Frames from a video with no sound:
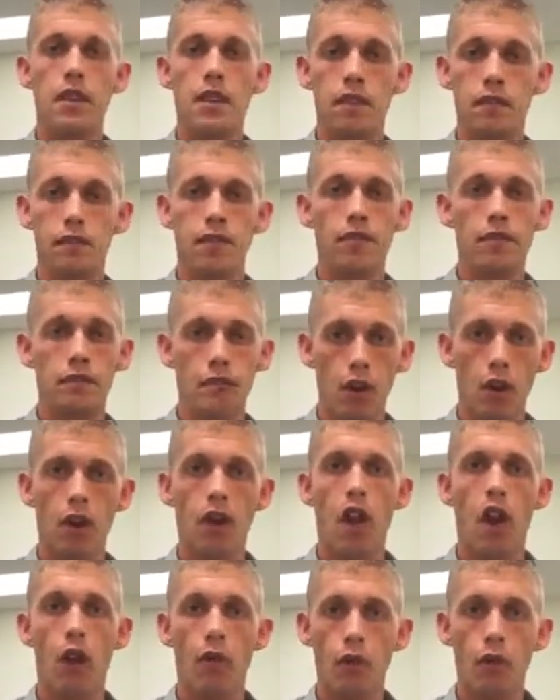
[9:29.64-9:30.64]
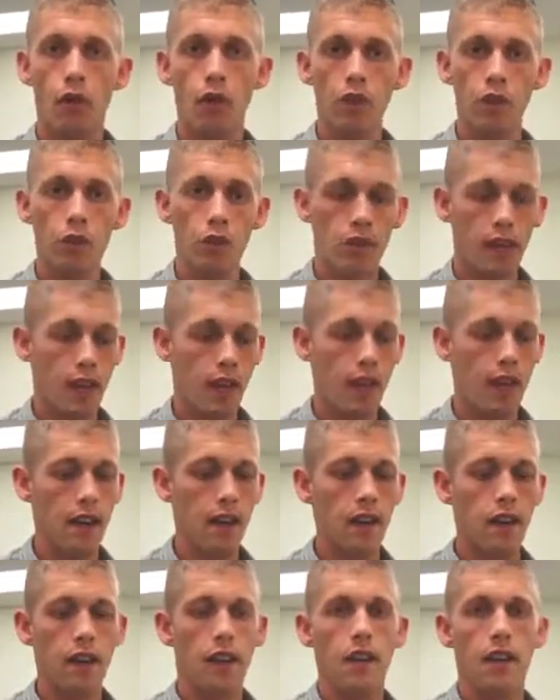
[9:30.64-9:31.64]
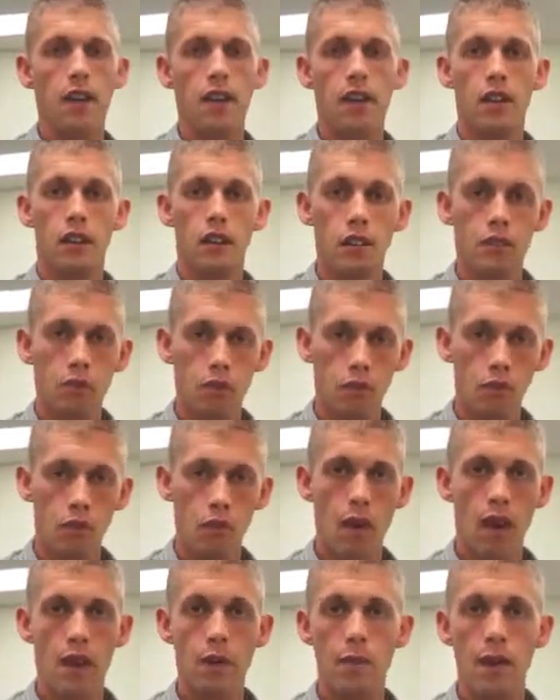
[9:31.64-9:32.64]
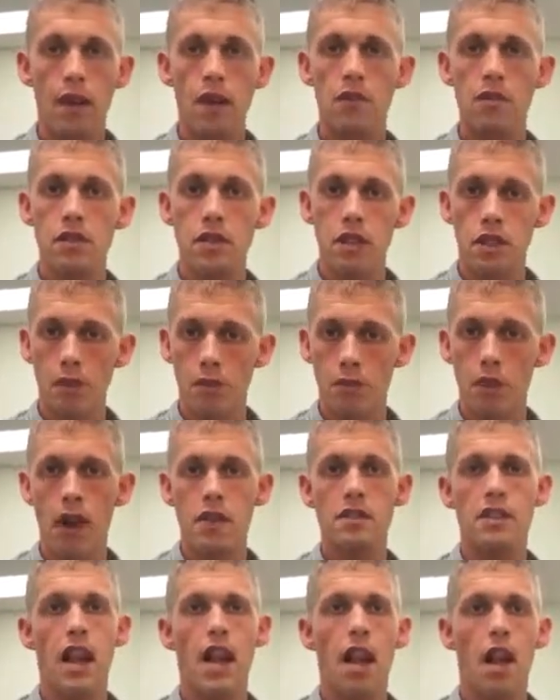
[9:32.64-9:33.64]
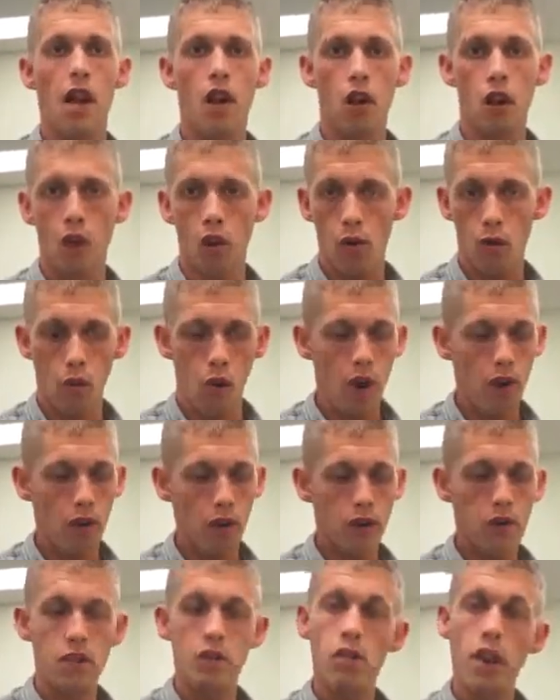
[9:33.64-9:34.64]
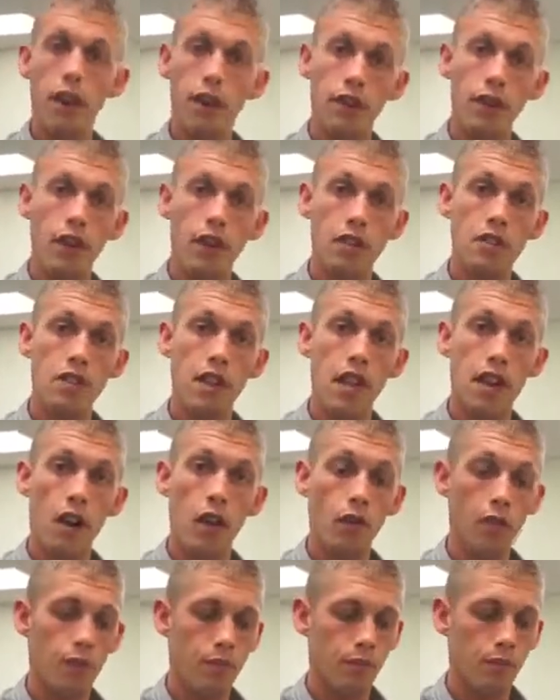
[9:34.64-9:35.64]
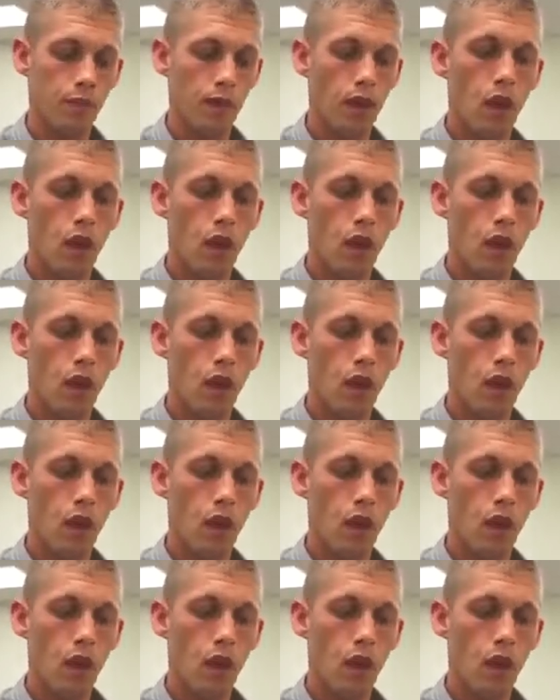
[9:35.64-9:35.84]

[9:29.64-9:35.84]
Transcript: Be very careful when doing that. We recommend using compressed air or water to try to flush that out.